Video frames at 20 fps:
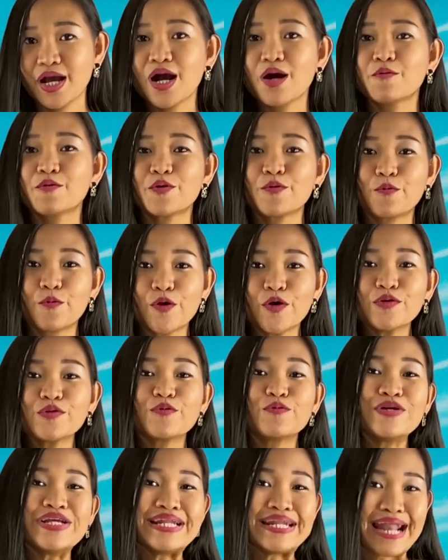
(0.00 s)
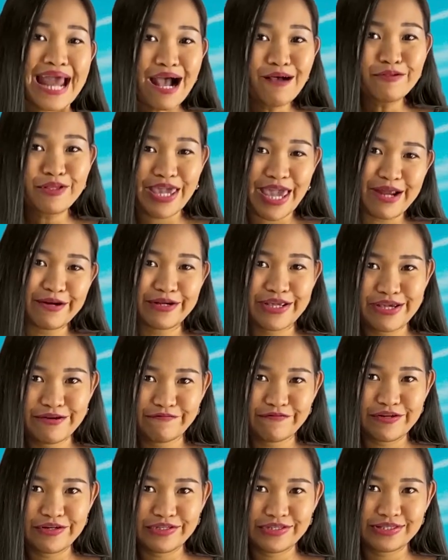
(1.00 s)
We're world-renowned
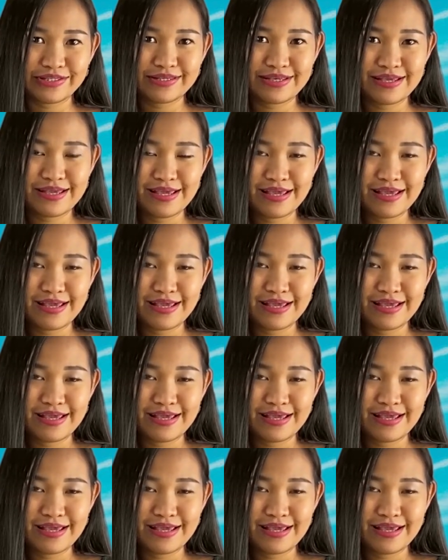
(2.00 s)
caregivers,